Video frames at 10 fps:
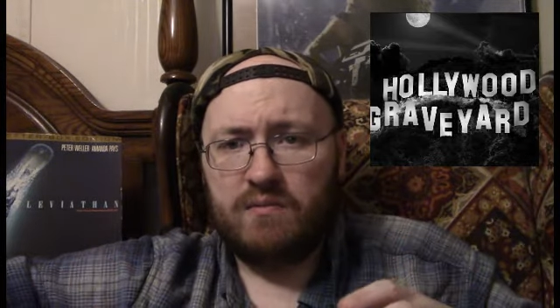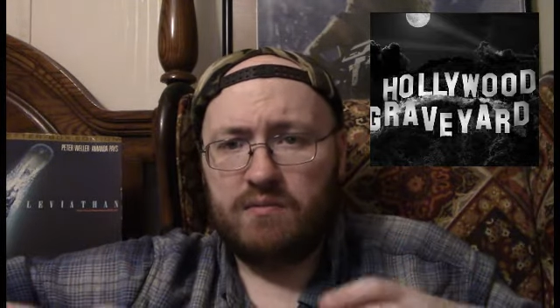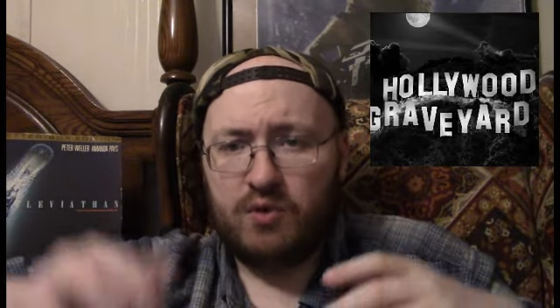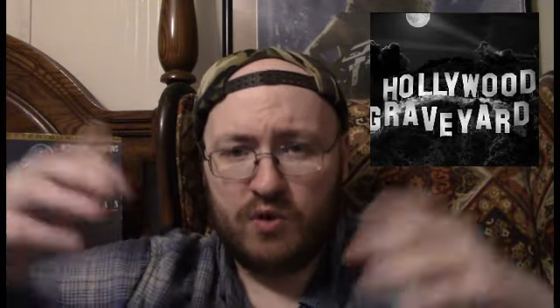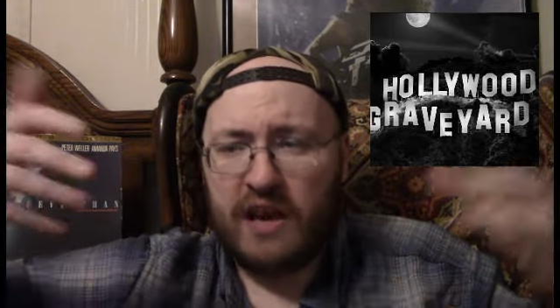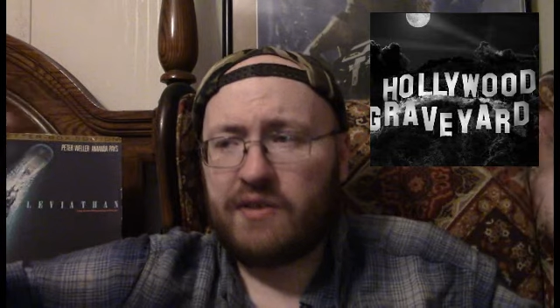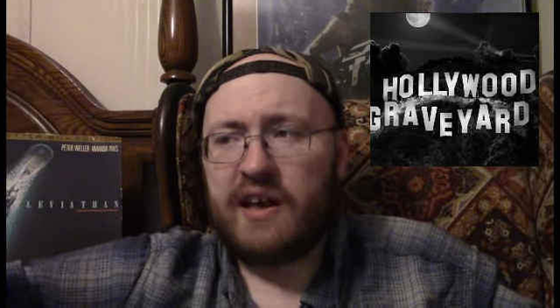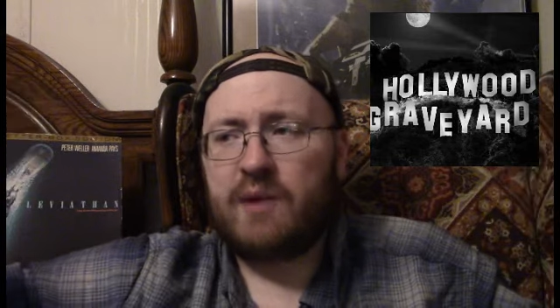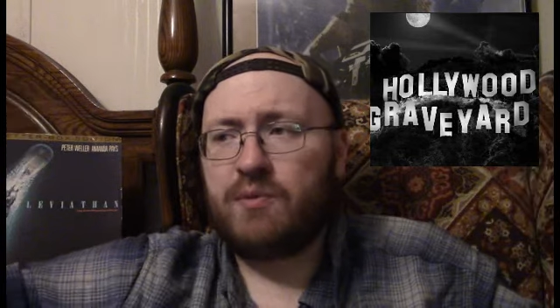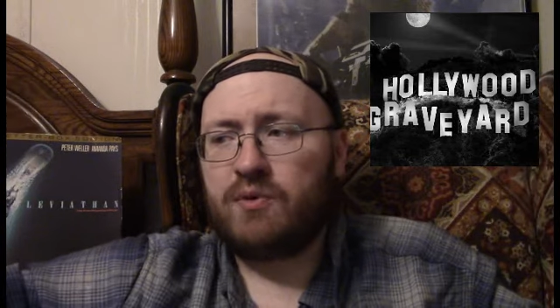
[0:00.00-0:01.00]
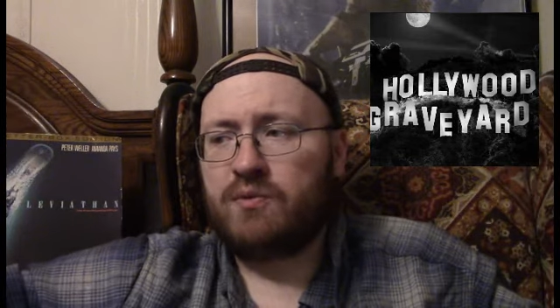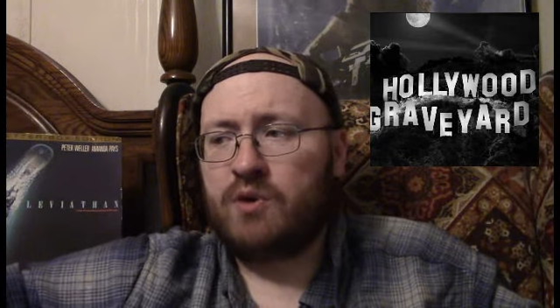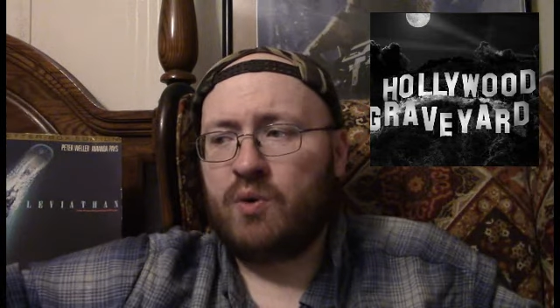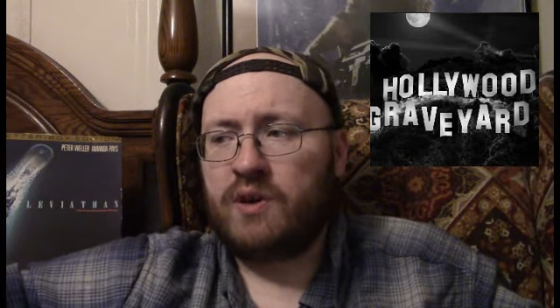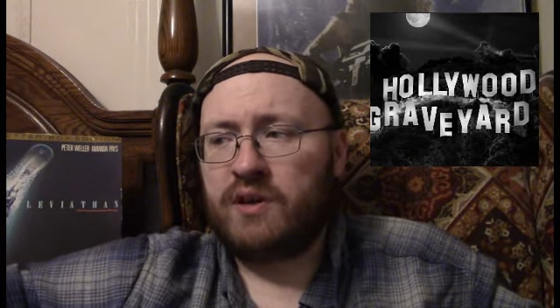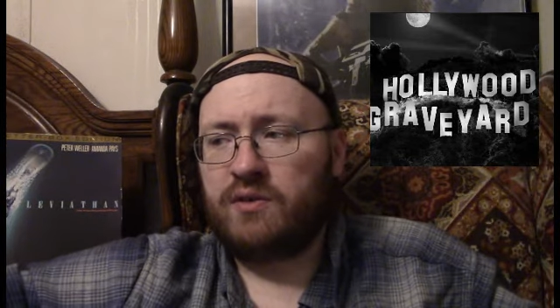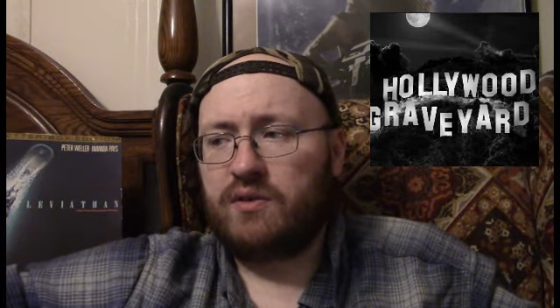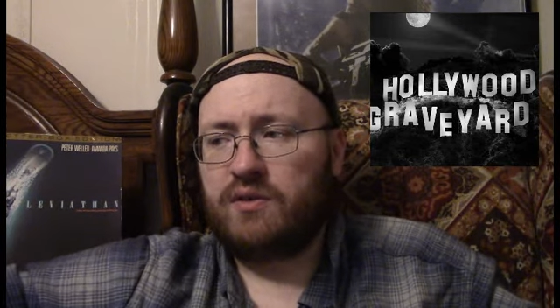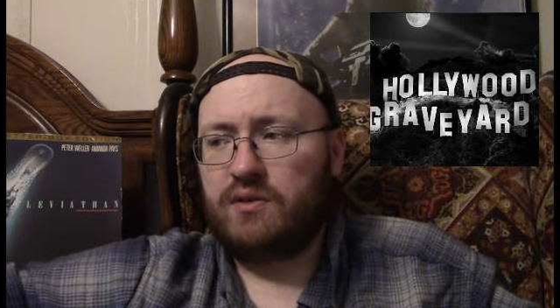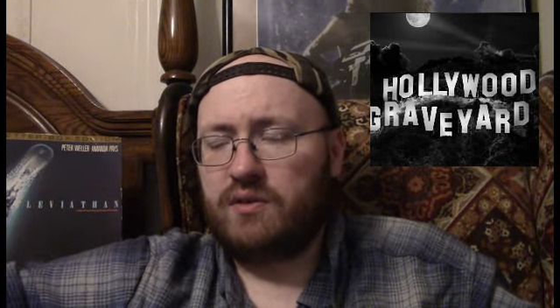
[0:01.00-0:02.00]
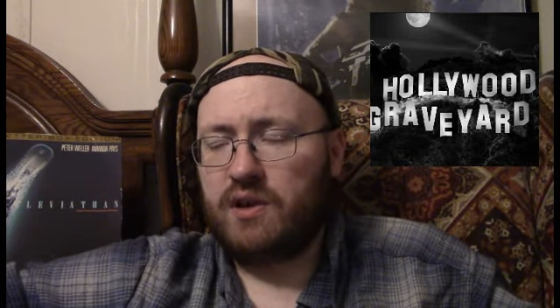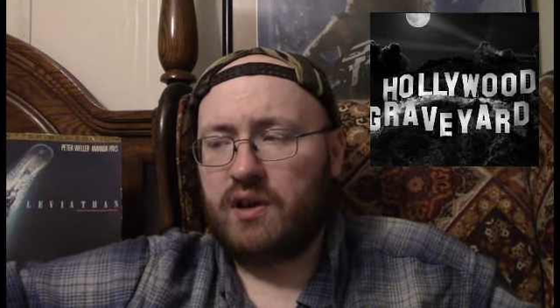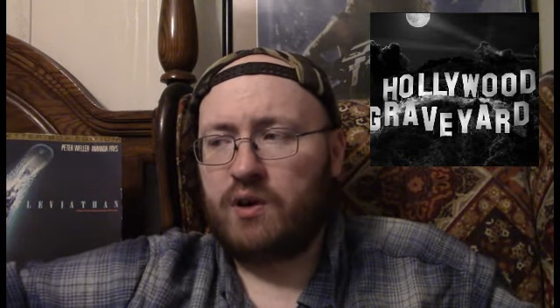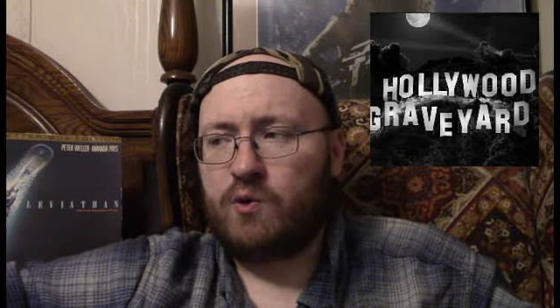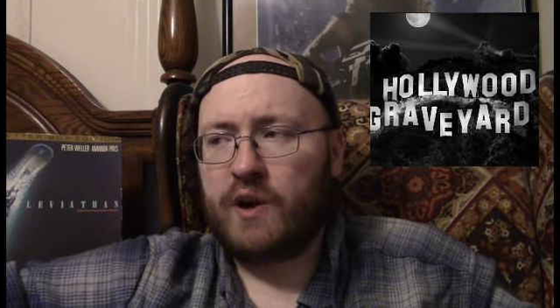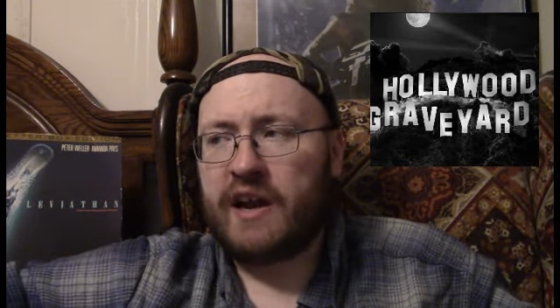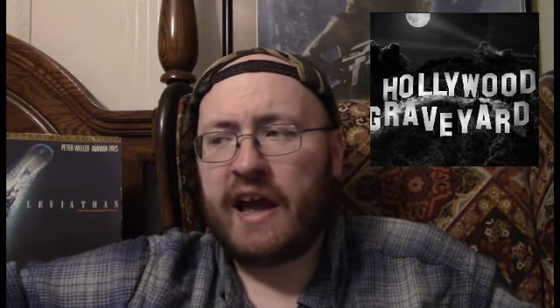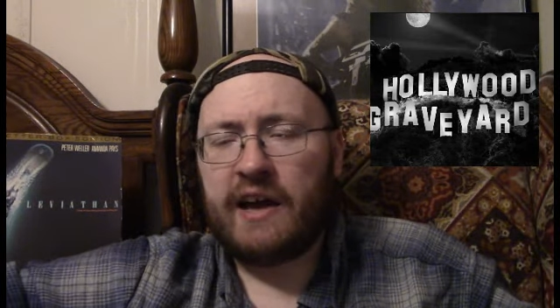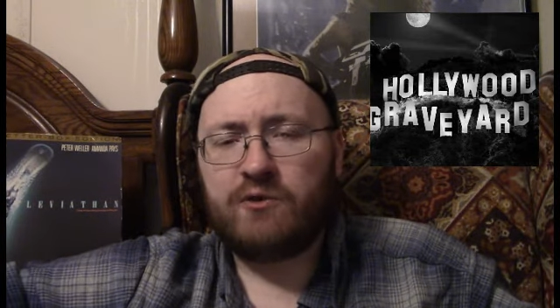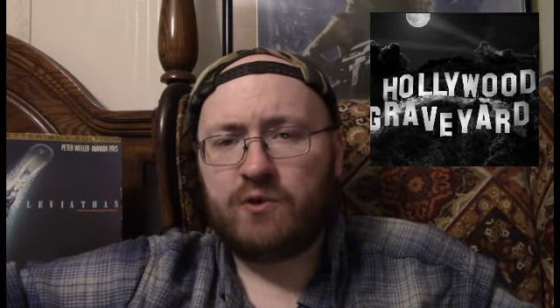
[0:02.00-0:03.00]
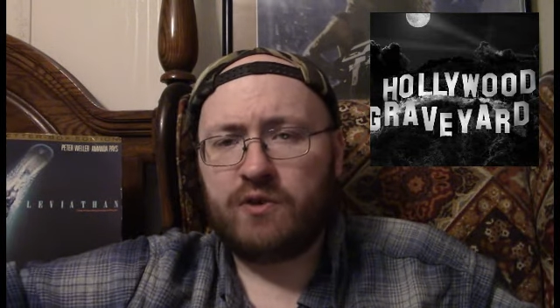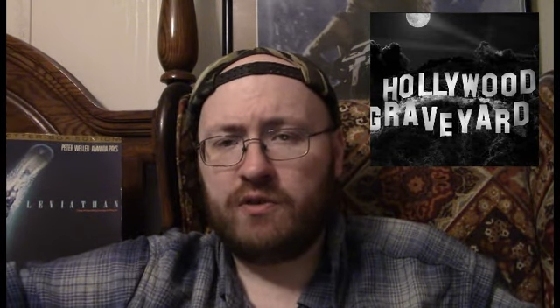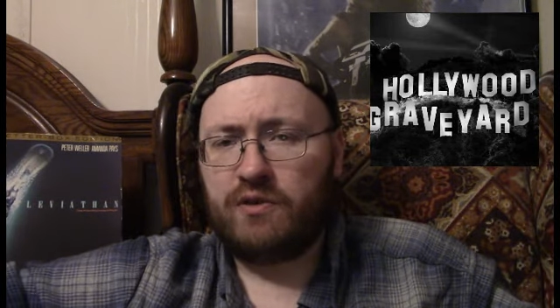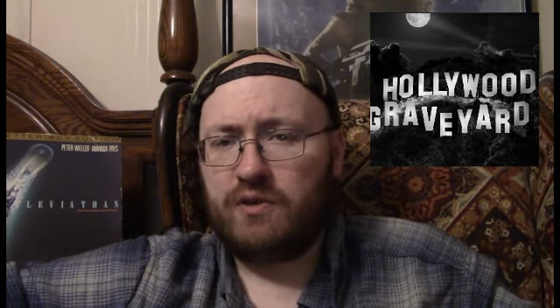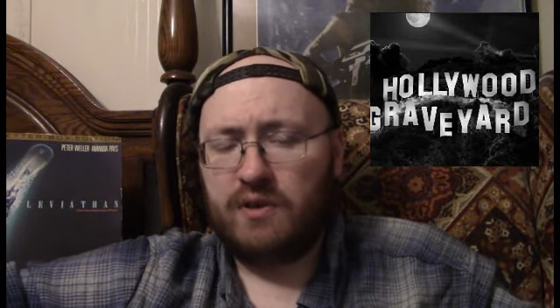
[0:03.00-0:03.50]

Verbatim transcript: You know, Catherine Hepburn, known as a great actress.